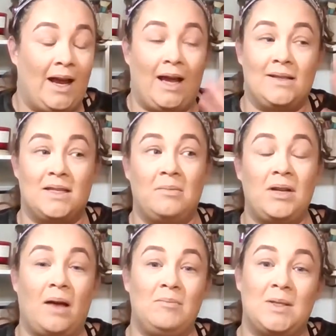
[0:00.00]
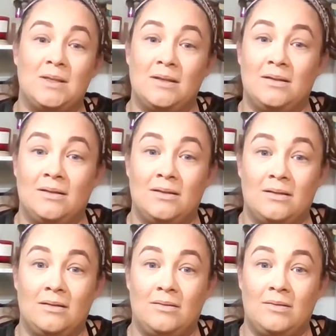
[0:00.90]
And sometimes
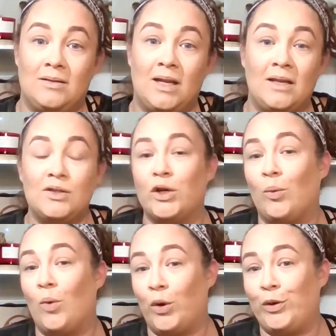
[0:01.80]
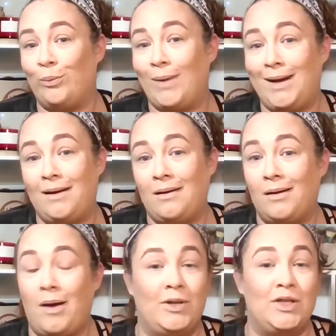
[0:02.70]
things that are worth your money
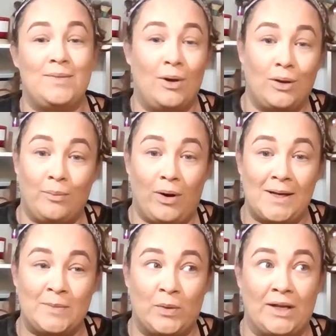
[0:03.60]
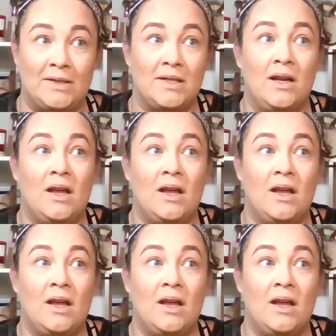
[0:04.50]
come in smaller price points.